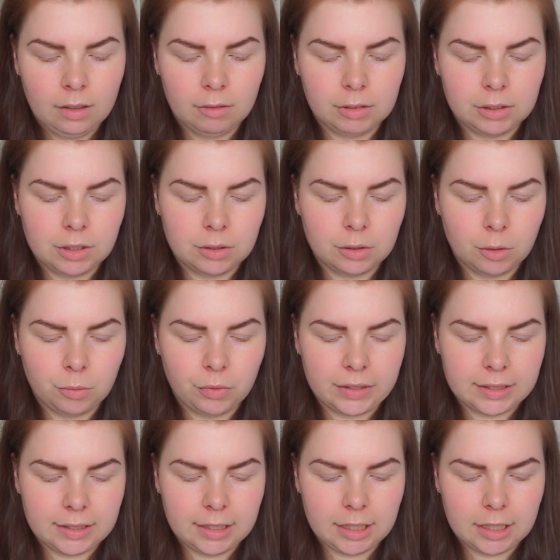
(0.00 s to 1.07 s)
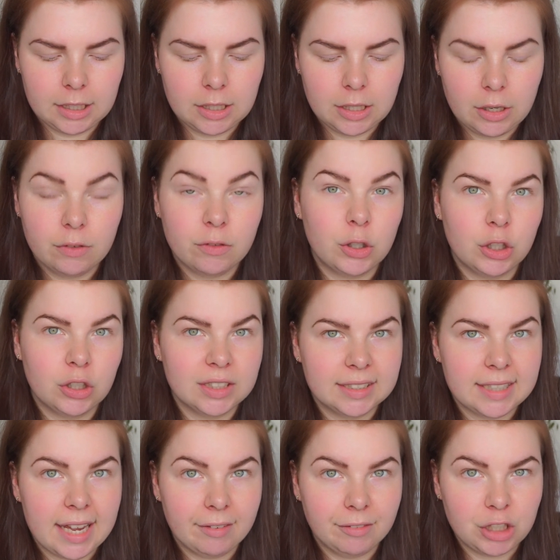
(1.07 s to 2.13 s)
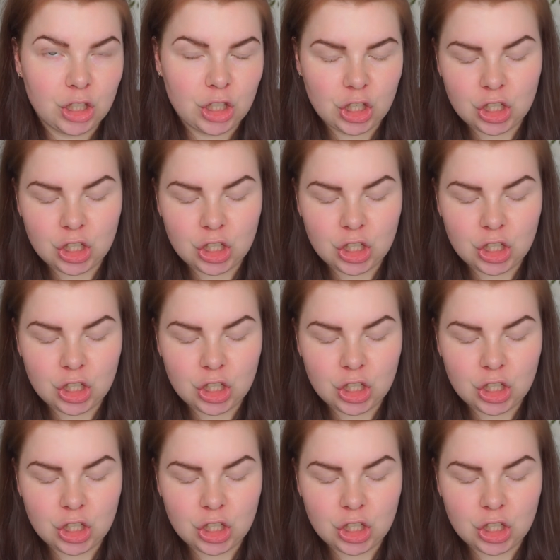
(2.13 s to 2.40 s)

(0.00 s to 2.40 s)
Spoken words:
which is obviously for your safety.